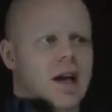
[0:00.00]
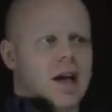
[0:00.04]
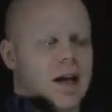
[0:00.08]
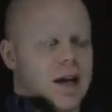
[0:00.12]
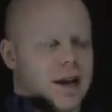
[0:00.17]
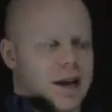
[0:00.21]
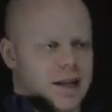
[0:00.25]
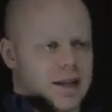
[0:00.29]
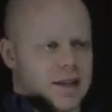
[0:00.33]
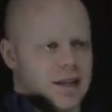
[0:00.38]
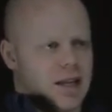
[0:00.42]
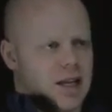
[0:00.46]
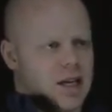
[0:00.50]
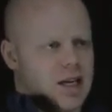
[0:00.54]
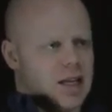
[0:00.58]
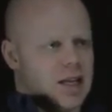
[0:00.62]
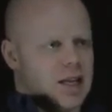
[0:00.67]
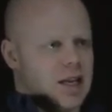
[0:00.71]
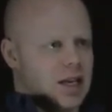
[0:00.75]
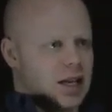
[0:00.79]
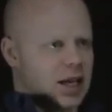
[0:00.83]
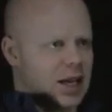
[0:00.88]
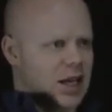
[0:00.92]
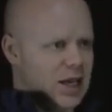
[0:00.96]
And at the end of
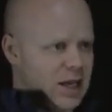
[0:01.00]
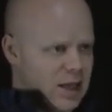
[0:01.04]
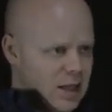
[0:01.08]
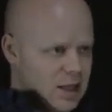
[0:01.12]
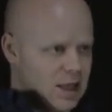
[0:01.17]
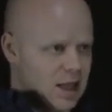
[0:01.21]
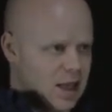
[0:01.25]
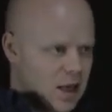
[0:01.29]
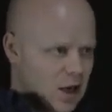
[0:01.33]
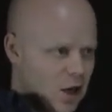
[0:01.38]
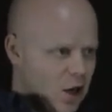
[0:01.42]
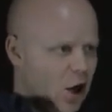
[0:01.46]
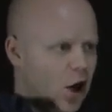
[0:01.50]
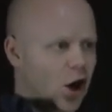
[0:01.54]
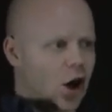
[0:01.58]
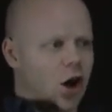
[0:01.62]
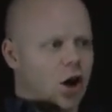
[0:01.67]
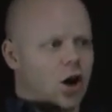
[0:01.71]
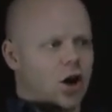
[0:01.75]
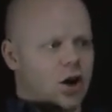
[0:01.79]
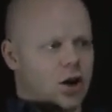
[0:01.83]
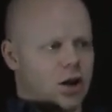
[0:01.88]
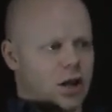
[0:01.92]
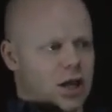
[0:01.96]
the day, they
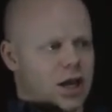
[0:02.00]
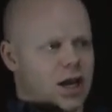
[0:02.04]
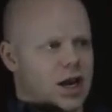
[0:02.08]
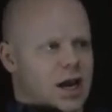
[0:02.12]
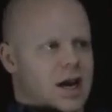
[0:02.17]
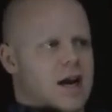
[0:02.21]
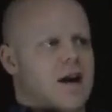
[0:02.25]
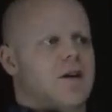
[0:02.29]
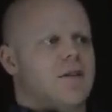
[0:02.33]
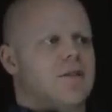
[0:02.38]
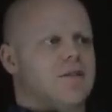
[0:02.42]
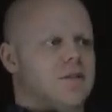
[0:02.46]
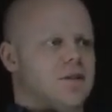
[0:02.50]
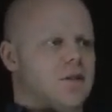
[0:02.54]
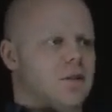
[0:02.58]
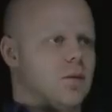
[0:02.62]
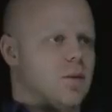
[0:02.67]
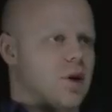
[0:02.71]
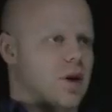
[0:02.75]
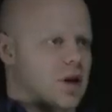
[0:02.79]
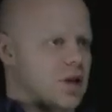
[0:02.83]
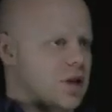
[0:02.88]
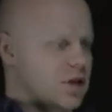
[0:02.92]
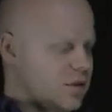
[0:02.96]
all have to
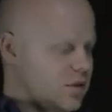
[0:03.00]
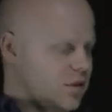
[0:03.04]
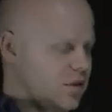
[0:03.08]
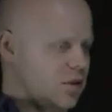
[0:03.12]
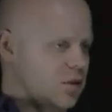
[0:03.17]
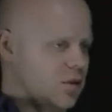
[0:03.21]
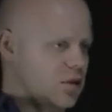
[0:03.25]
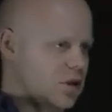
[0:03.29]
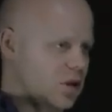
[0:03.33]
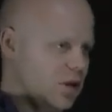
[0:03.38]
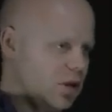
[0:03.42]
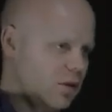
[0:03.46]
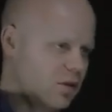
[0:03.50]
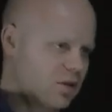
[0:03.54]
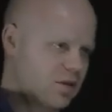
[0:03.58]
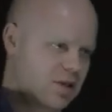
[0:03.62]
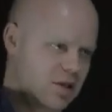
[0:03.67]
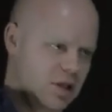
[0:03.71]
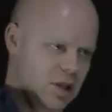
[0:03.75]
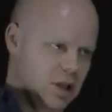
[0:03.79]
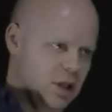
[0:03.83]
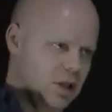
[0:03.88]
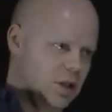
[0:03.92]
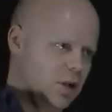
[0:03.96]
work. If you close
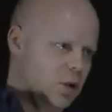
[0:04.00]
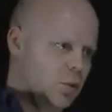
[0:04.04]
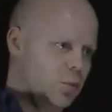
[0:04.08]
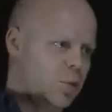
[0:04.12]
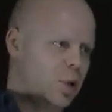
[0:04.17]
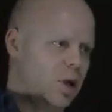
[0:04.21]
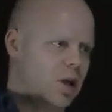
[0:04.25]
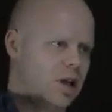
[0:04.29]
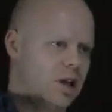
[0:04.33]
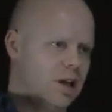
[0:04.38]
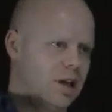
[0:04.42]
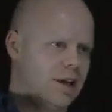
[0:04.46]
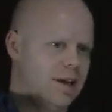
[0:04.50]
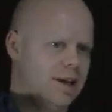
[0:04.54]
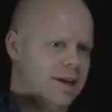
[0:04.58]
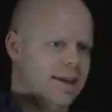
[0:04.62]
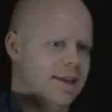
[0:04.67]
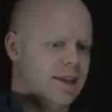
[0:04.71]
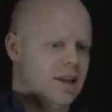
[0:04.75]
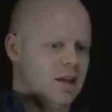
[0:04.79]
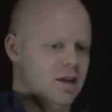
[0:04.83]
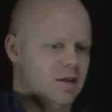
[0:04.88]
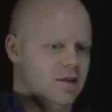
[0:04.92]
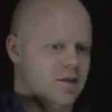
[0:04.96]
the loop,
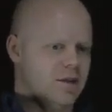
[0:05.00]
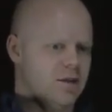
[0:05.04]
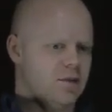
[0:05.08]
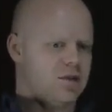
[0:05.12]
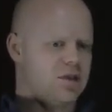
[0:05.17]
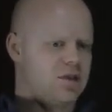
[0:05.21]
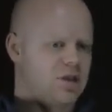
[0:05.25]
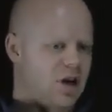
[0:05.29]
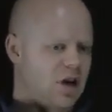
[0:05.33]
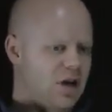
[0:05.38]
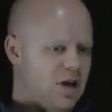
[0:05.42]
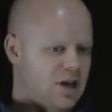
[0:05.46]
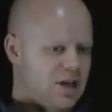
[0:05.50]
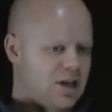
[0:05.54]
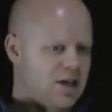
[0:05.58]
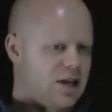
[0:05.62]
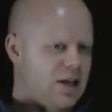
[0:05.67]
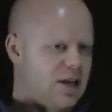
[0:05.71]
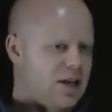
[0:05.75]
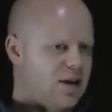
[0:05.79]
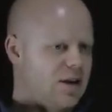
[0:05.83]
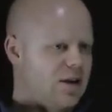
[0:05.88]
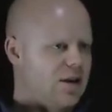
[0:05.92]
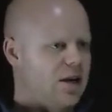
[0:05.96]
if you start
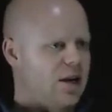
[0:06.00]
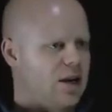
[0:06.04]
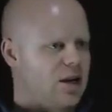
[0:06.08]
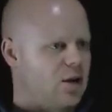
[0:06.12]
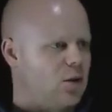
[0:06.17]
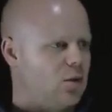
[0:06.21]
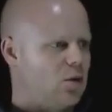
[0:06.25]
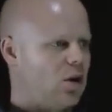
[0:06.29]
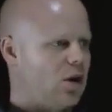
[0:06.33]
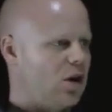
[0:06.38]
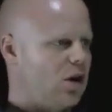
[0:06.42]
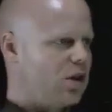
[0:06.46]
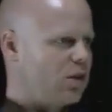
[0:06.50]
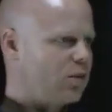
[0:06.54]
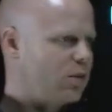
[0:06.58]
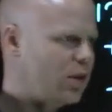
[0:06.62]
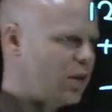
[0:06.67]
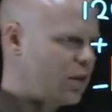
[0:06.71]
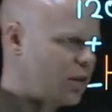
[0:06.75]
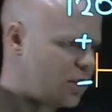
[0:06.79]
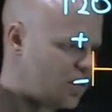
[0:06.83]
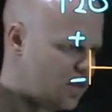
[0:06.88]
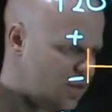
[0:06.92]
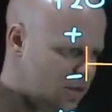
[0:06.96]
here and go all the
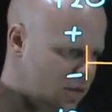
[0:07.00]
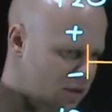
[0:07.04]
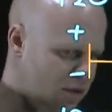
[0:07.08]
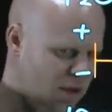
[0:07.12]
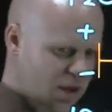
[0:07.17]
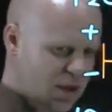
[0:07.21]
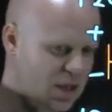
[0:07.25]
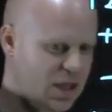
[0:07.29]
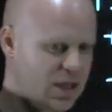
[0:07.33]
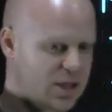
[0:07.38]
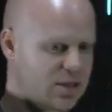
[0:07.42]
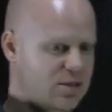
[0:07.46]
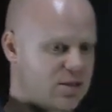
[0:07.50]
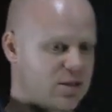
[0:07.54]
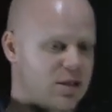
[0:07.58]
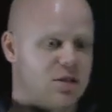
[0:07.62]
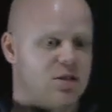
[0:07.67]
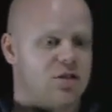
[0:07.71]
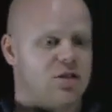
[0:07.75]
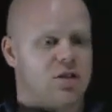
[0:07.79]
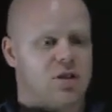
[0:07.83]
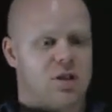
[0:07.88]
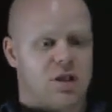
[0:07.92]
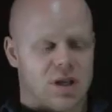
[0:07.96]
way through this,
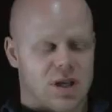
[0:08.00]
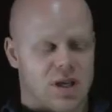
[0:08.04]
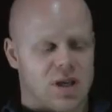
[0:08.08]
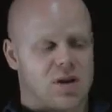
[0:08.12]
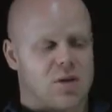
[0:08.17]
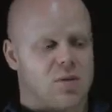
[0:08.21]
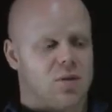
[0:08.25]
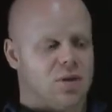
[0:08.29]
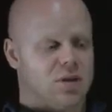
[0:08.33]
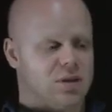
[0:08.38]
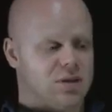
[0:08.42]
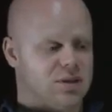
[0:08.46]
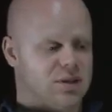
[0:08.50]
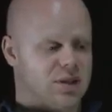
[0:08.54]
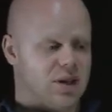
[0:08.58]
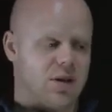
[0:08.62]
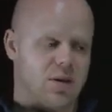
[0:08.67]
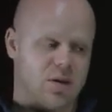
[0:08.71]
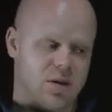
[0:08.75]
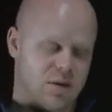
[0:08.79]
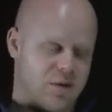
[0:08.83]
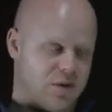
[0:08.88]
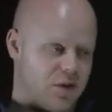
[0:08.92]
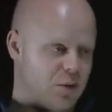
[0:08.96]
it should equal
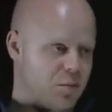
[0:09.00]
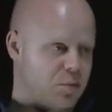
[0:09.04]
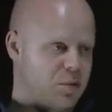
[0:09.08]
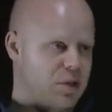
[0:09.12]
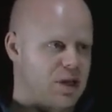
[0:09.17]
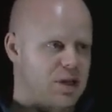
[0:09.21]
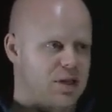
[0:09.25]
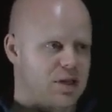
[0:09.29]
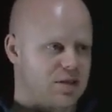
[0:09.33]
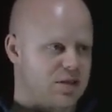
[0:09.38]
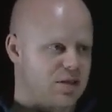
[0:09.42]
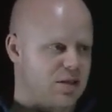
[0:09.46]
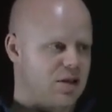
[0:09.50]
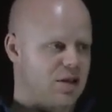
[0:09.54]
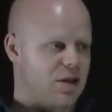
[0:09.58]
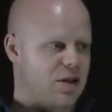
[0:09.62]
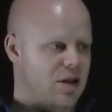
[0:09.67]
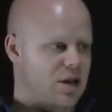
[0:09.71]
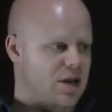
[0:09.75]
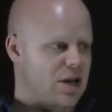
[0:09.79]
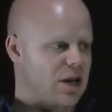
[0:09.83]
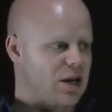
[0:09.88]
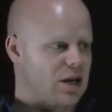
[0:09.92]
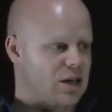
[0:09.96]
0. If you plug this into
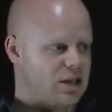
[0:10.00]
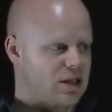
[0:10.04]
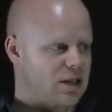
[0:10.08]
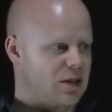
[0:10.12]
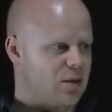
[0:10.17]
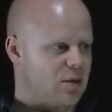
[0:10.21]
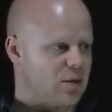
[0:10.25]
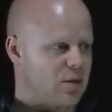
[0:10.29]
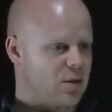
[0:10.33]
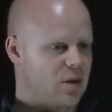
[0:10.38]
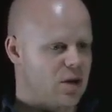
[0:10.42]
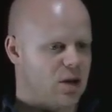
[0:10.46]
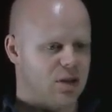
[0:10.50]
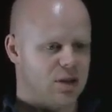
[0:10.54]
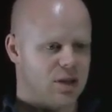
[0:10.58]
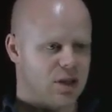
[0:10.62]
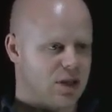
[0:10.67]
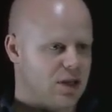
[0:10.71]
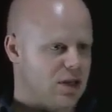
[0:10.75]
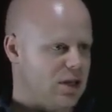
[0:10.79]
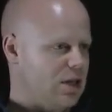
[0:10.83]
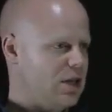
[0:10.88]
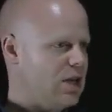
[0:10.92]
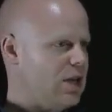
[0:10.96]
your calculator when we're all
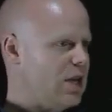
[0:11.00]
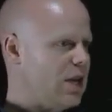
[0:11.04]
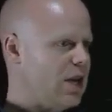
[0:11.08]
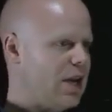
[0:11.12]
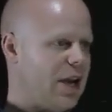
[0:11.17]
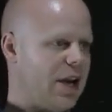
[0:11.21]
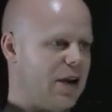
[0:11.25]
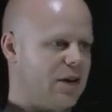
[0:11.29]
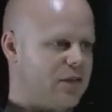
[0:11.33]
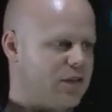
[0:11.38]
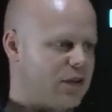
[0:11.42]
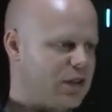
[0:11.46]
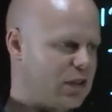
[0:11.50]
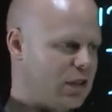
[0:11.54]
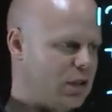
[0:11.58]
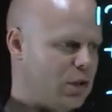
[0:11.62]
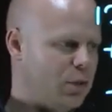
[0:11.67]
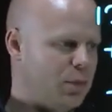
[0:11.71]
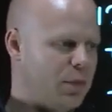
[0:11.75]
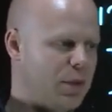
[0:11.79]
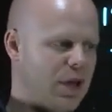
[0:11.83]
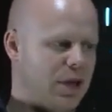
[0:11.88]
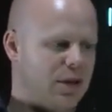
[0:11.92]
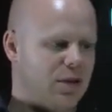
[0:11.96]
done, every
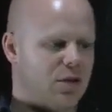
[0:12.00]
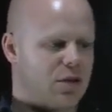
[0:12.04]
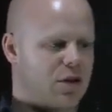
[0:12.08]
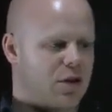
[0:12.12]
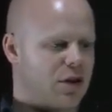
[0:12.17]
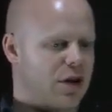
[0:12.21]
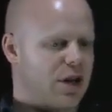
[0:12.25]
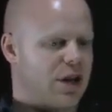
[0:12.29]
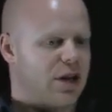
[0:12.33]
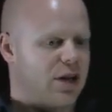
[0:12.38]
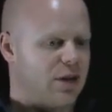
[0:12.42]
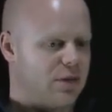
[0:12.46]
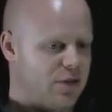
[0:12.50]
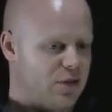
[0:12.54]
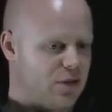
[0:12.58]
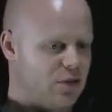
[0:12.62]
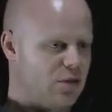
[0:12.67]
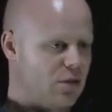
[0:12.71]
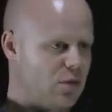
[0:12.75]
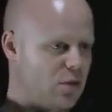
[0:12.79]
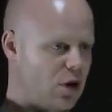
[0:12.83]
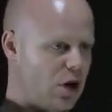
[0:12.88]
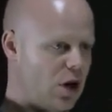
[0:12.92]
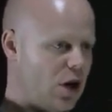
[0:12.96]
loop that you create, if you
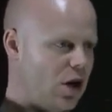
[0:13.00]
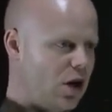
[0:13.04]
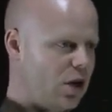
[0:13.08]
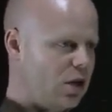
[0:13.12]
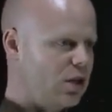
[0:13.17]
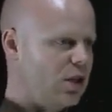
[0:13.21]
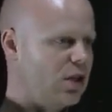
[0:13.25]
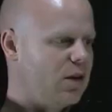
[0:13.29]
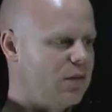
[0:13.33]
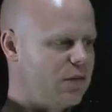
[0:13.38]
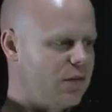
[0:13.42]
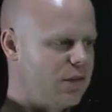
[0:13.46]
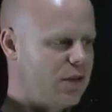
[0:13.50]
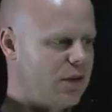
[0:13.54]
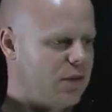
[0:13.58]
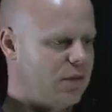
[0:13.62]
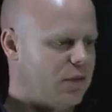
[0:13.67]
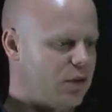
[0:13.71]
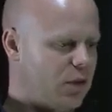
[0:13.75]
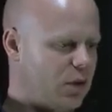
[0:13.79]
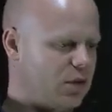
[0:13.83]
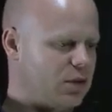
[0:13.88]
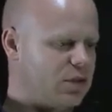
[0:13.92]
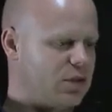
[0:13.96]
do all of the
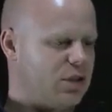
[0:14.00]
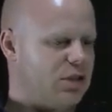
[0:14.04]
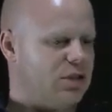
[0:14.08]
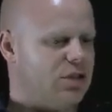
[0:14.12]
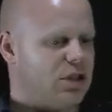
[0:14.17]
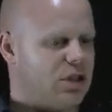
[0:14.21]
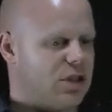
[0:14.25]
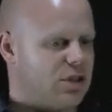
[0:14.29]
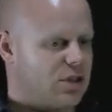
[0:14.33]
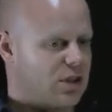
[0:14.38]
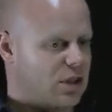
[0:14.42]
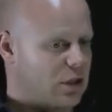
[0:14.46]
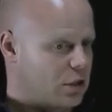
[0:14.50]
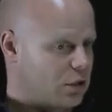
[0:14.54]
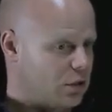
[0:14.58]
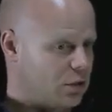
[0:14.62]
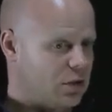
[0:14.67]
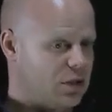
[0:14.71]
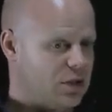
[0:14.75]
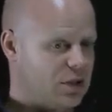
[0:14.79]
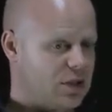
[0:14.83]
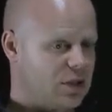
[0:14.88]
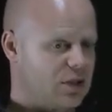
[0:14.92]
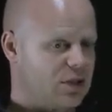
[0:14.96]
voltages,
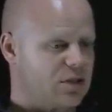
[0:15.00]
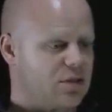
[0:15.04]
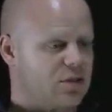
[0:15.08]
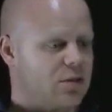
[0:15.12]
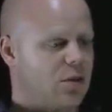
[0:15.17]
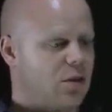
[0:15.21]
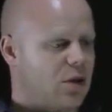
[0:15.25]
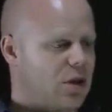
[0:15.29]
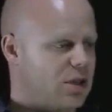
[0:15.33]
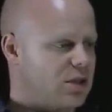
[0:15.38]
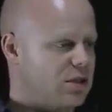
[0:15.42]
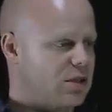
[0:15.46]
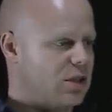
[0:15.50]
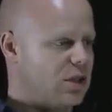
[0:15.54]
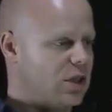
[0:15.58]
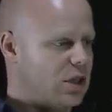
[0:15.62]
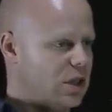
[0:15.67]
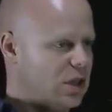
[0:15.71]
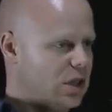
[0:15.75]
including the source,